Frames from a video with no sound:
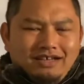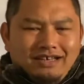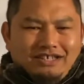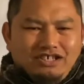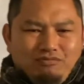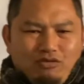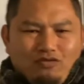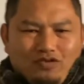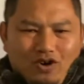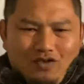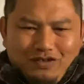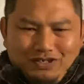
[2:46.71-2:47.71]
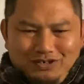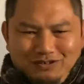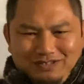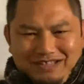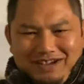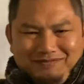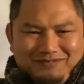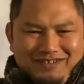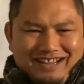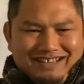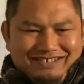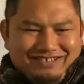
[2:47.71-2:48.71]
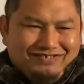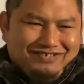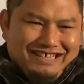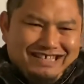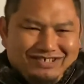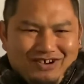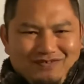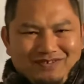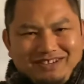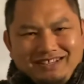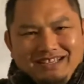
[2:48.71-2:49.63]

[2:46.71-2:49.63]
then she moved over two steps, right? Two seats over. And